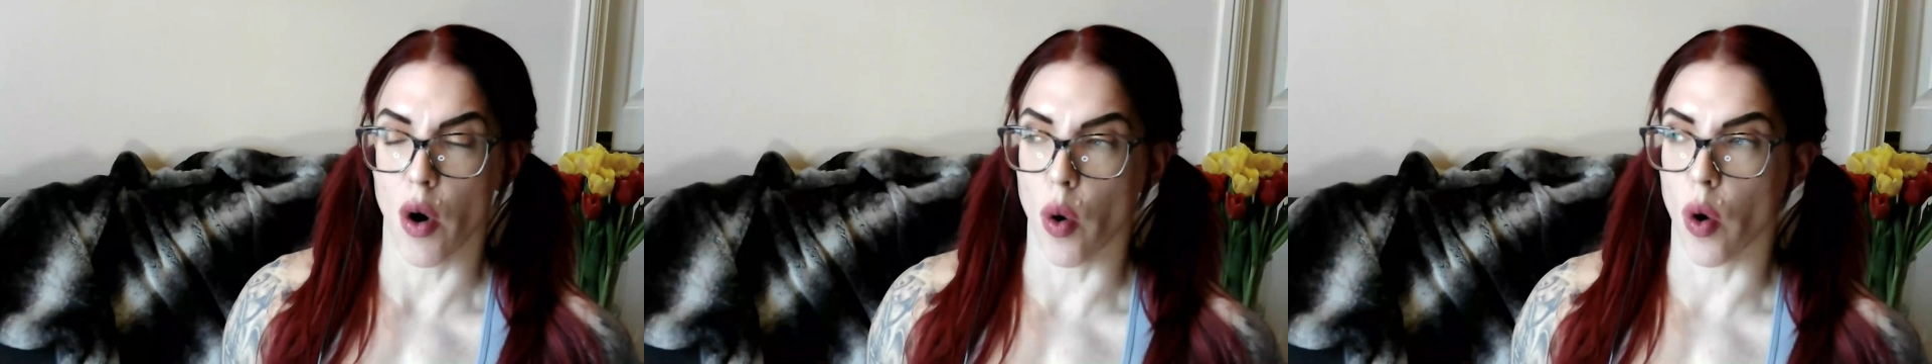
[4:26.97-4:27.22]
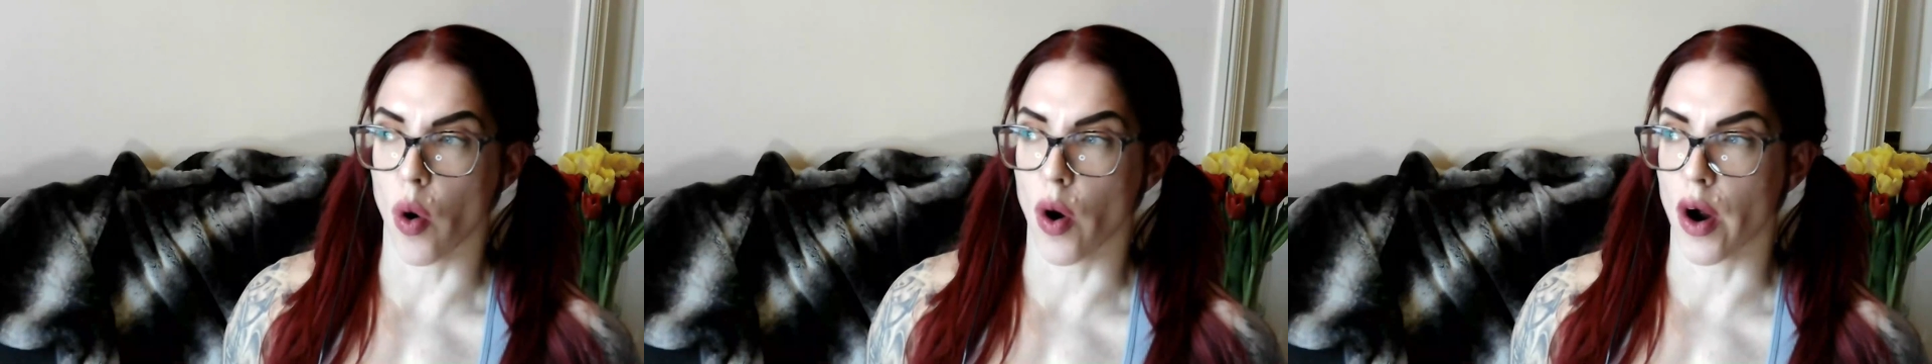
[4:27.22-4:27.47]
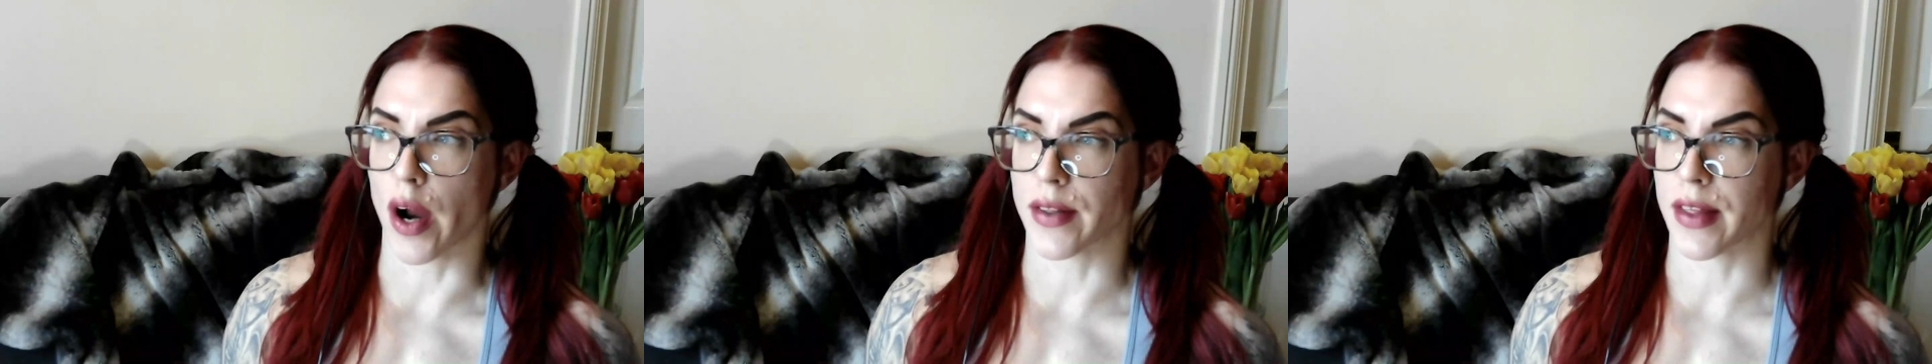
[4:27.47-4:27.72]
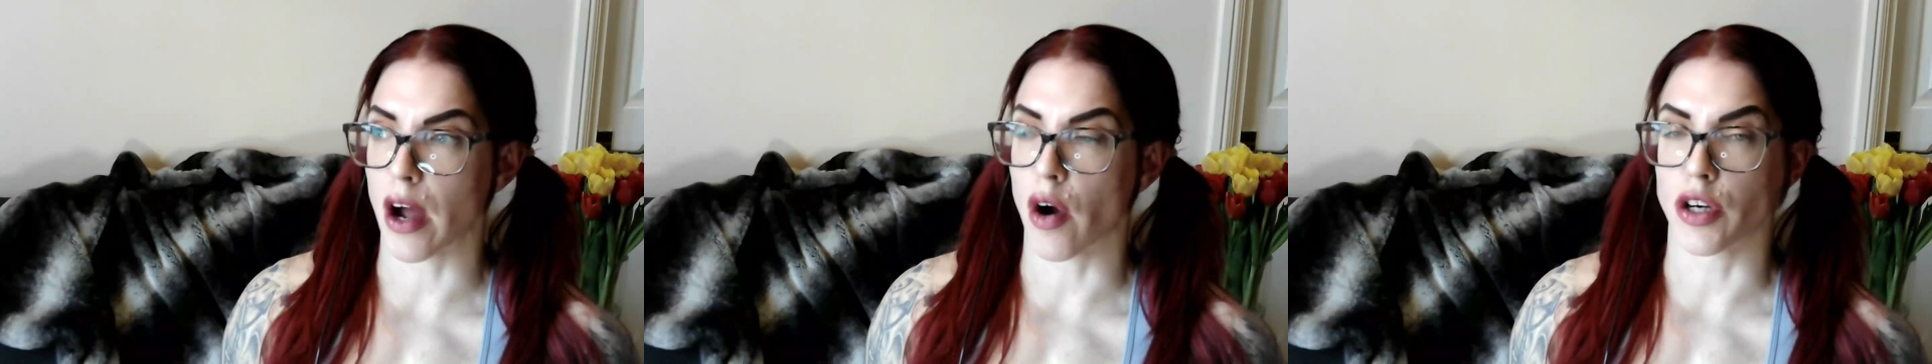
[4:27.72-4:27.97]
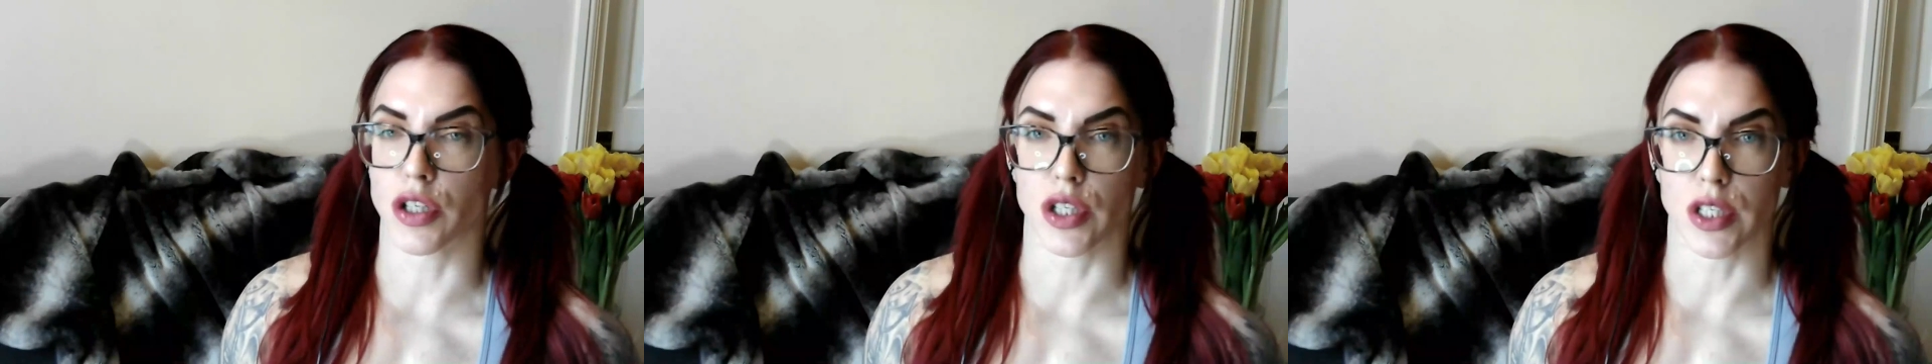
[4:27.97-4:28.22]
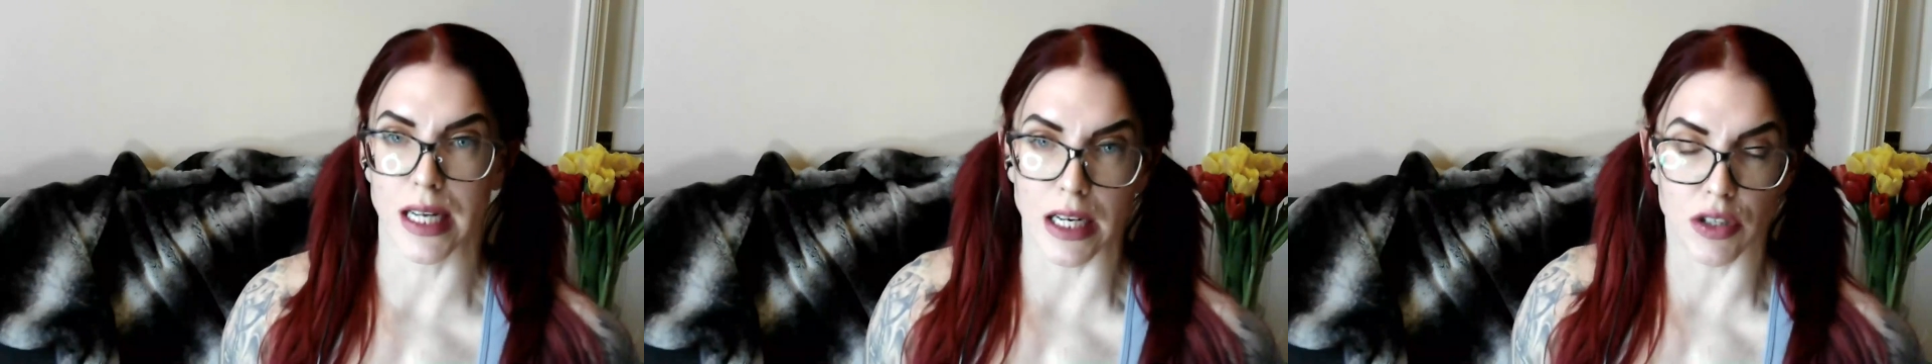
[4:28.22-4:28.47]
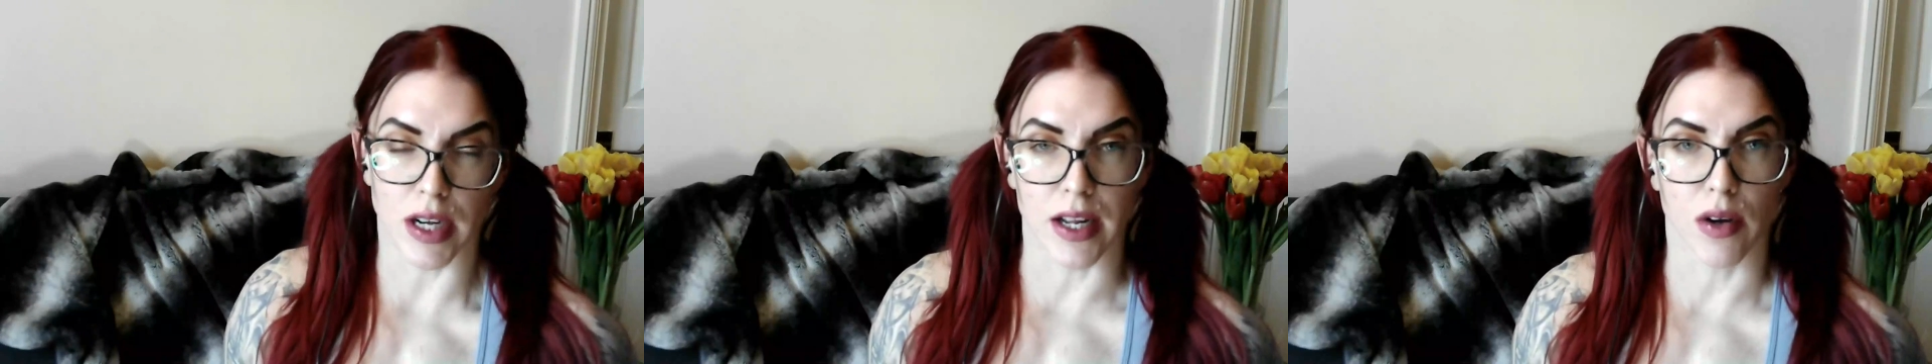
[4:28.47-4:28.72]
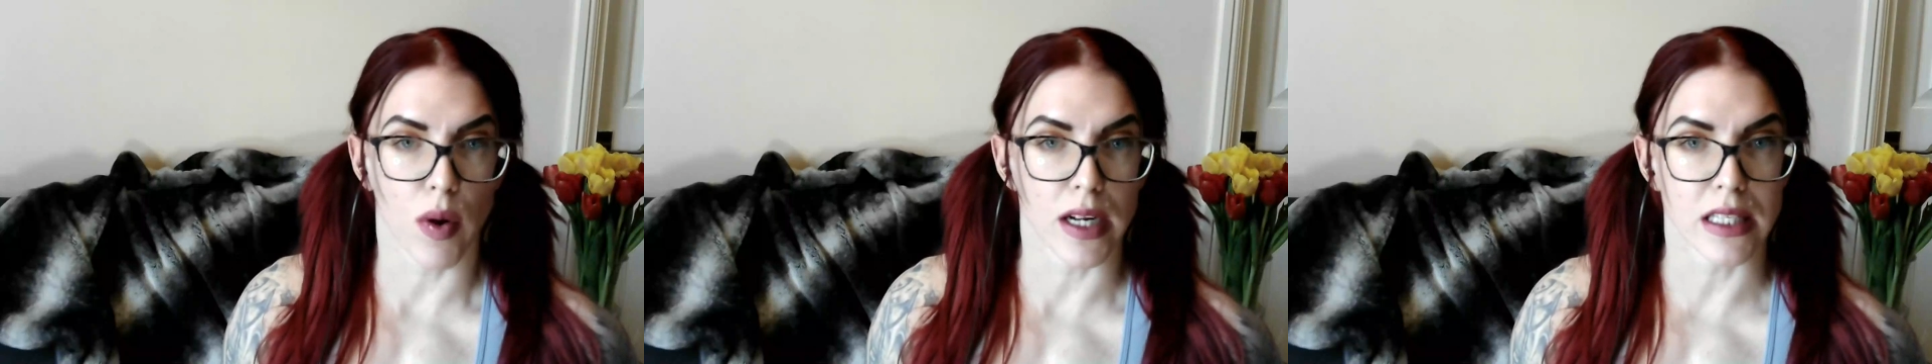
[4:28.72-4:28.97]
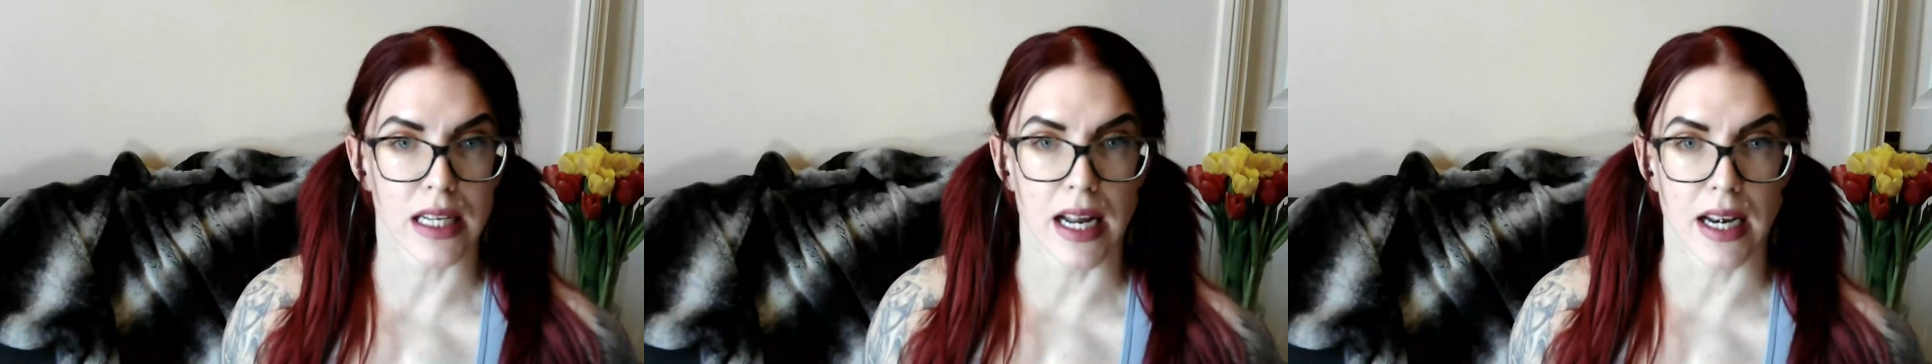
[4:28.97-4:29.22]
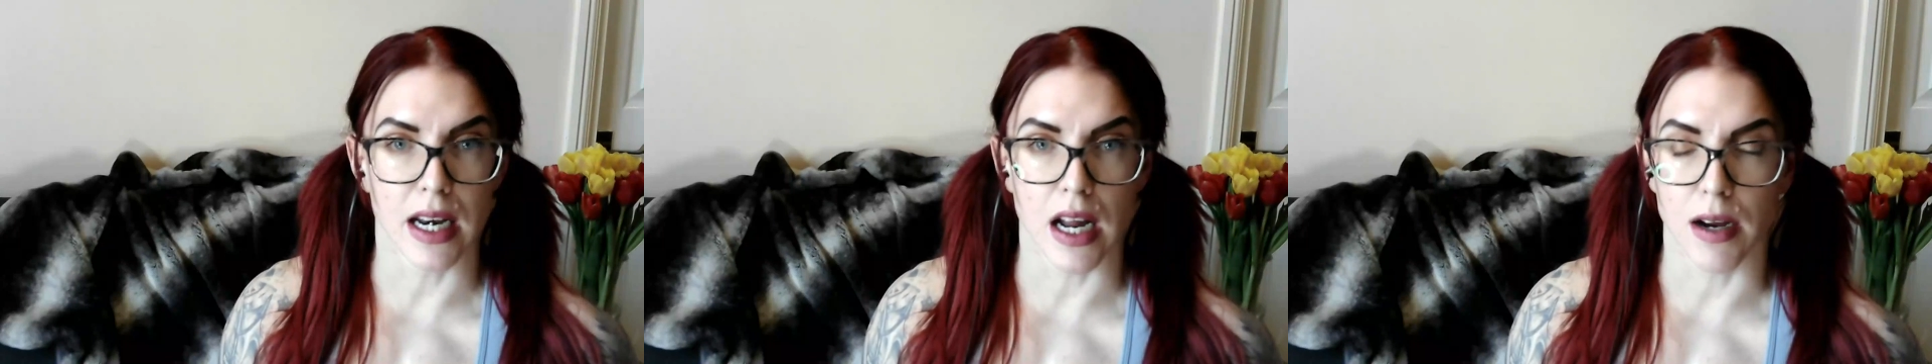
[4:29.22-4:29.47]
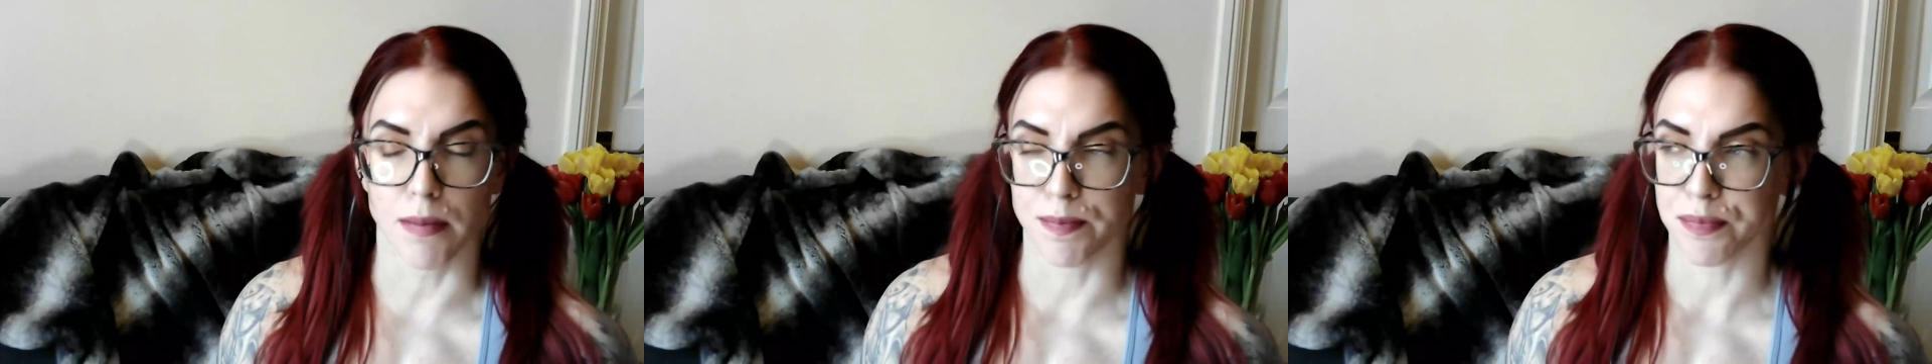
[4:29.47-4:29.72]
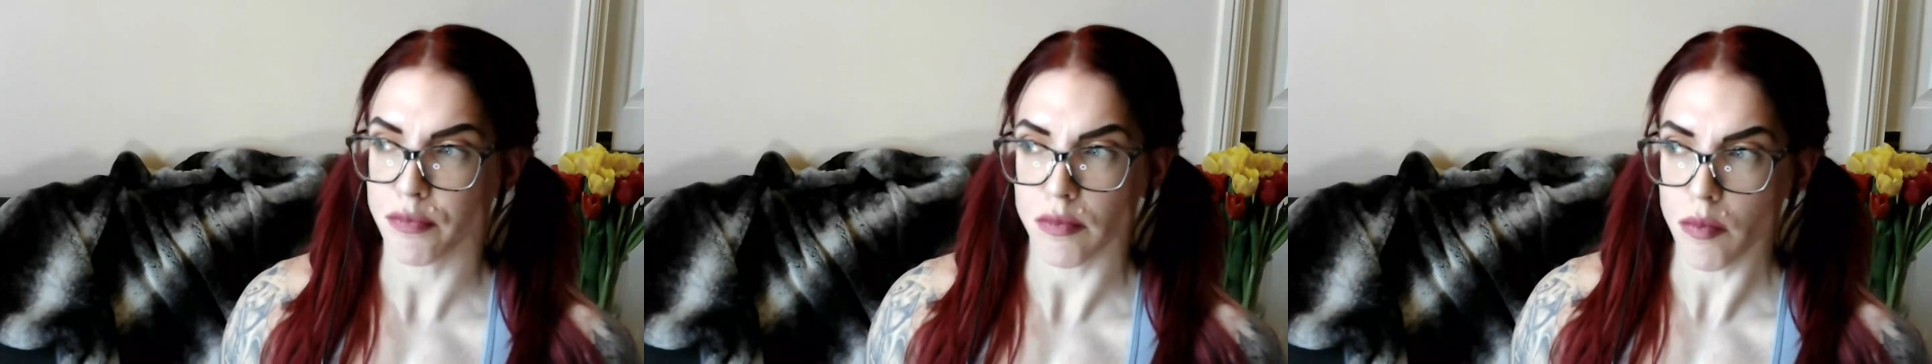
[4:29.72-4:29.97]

or that are just naturally quite slender